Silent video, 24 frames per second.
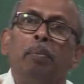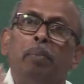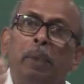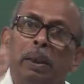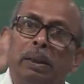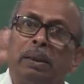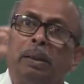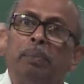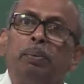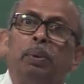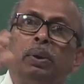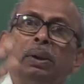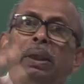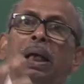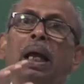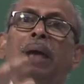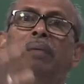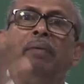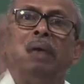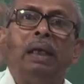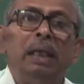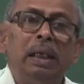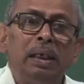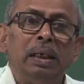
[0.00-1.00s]
But supposing I
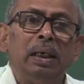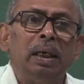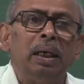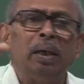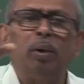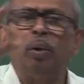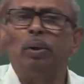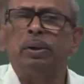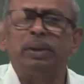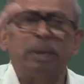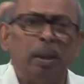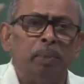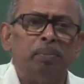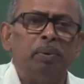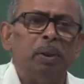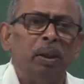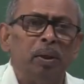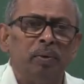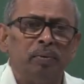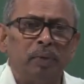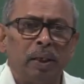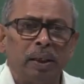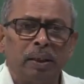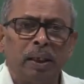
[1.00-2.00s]
have a heater or
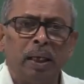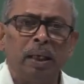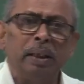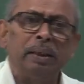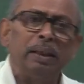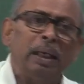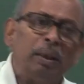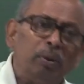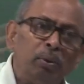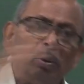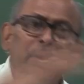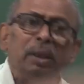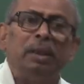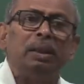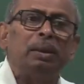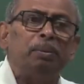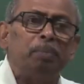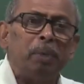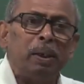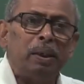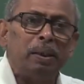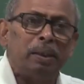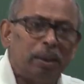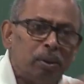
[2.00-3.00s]
something of that kind, that would
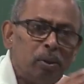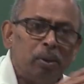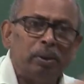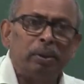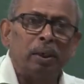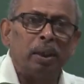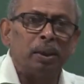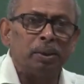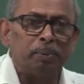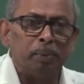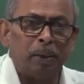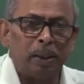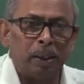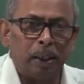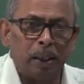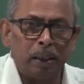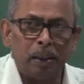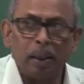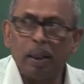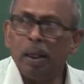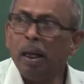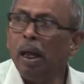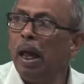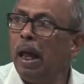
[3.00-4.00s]
dissipate, that would transmit heat.
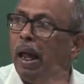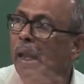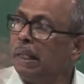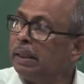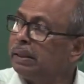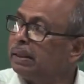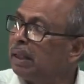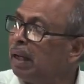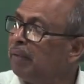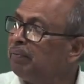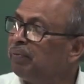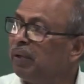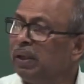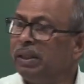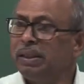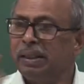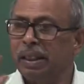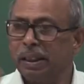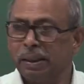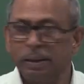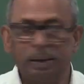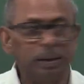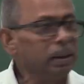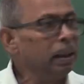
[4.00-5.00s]
And
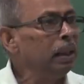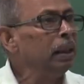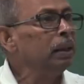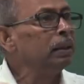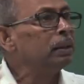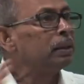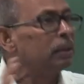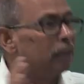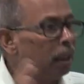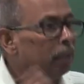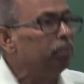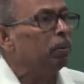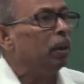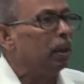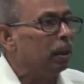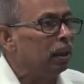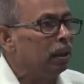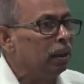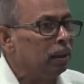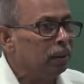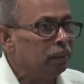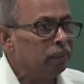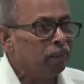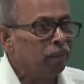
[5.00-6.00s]
surfaces in
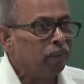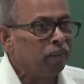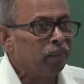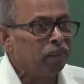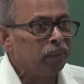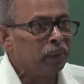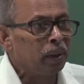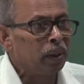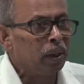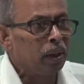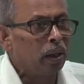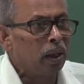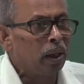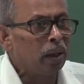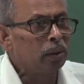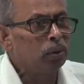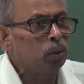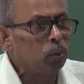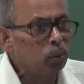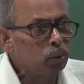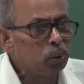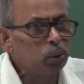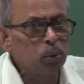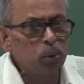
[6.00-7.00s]
summer,
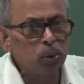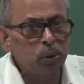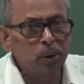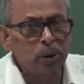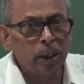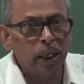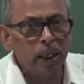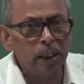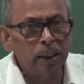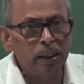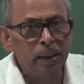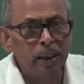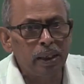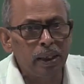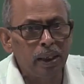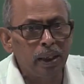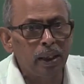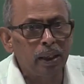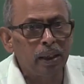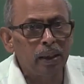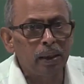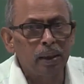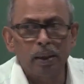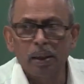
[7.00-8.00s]
those who stayed
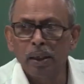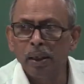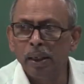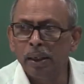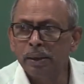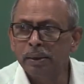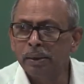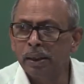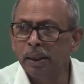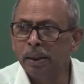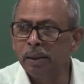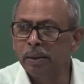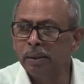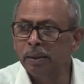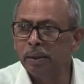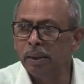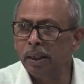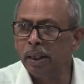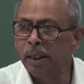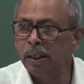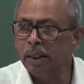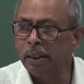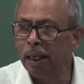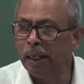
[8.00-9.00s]
here, let us say
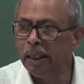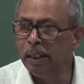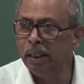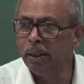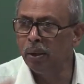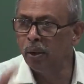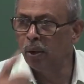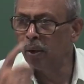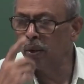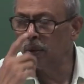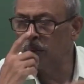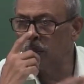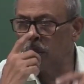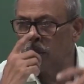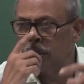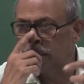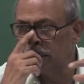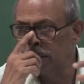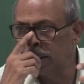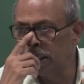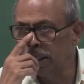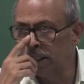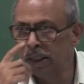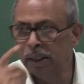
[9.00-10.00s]
in Delhi or
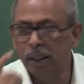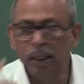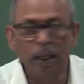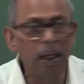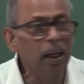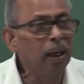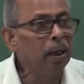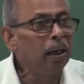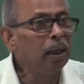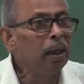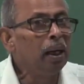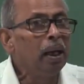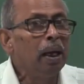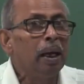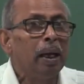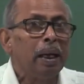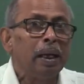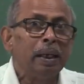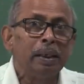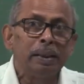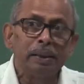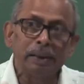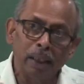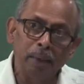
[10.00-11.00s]
northern India,
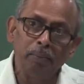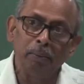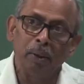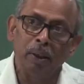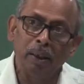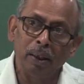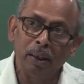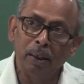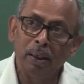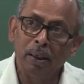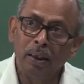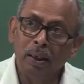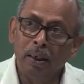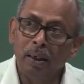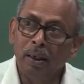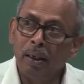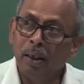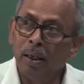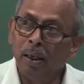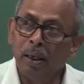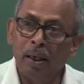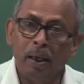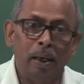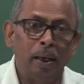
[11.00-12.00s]
in summer,
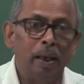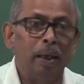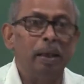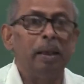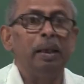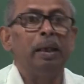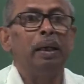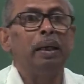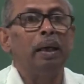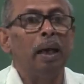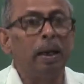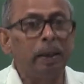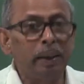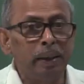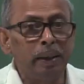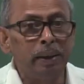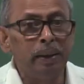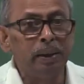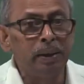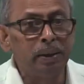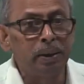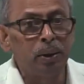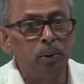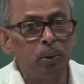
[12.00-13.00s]
in an
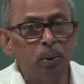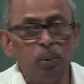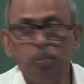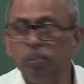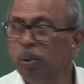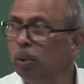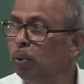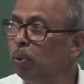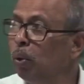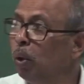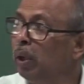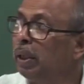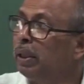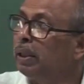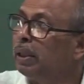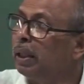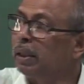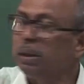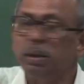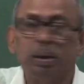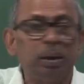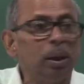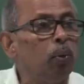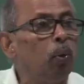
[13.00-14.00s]
unconditioned room, you go and
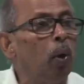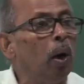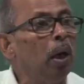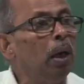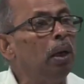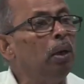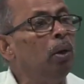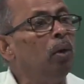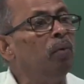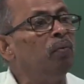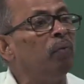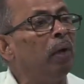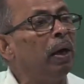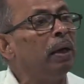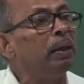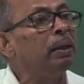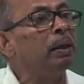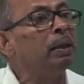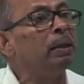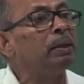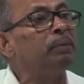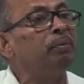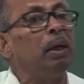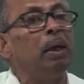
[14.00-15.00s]
touch the wall, you will find
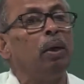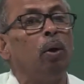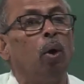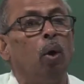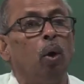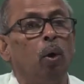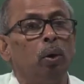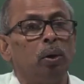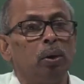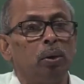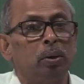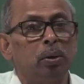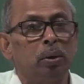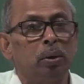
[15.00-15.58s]
that it is very hot.